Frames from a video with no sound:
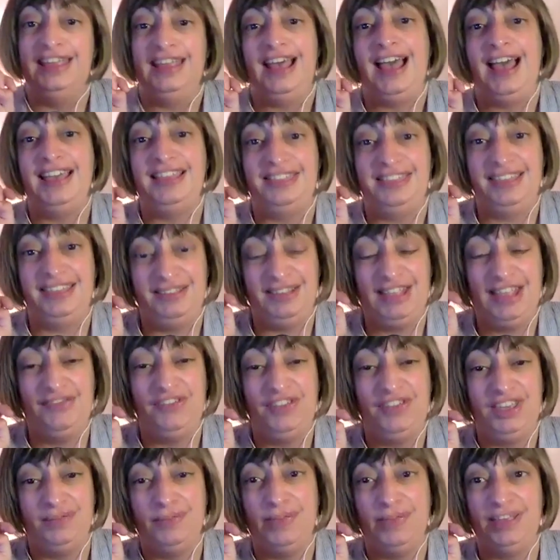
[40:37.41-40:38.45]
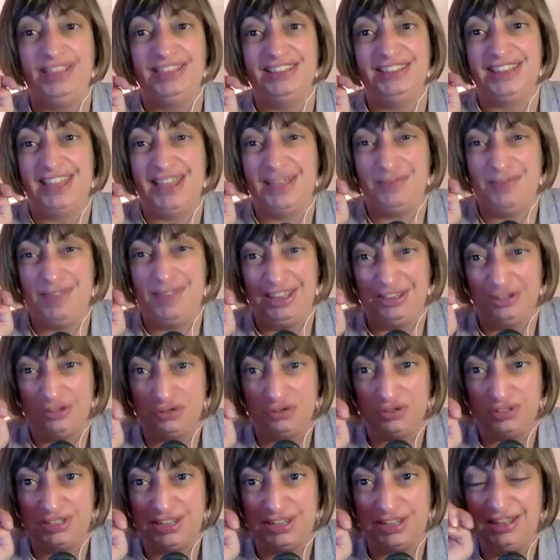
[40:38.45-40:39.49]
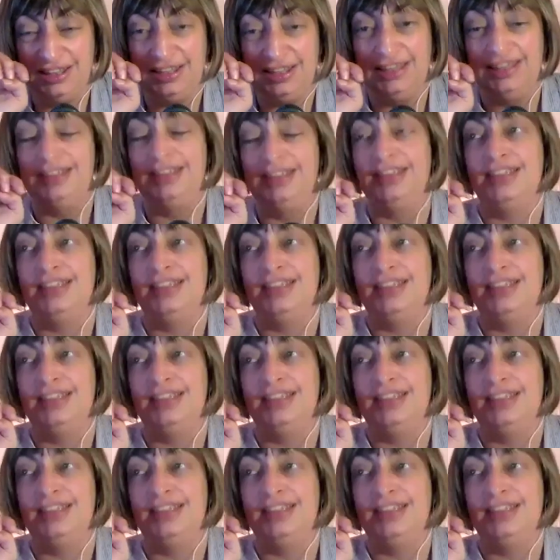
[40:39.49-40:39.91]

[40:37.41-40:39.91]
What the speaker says: I think Navy can make this game interesting.